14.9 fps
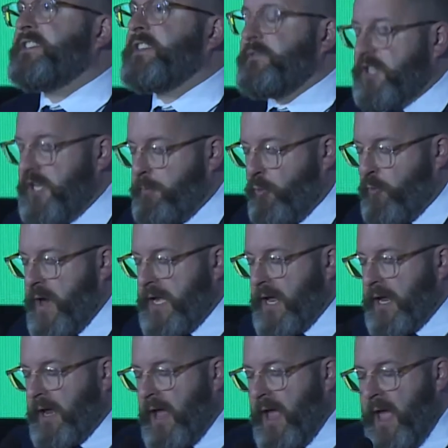of deep
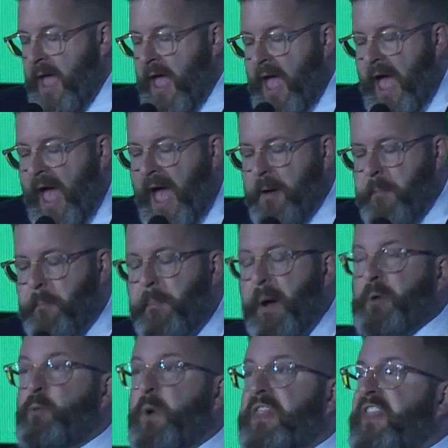reading, uh, but
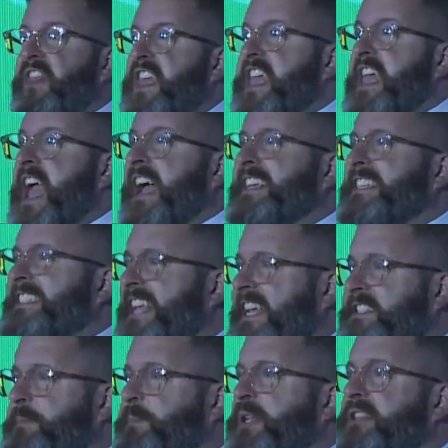with the
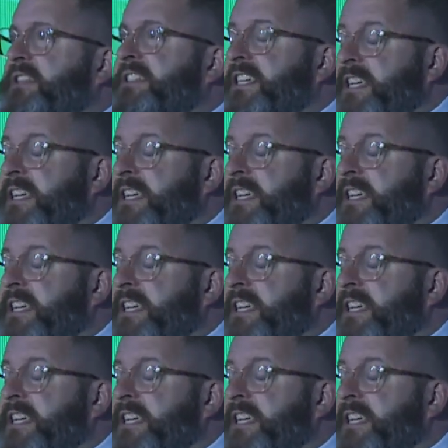accessibility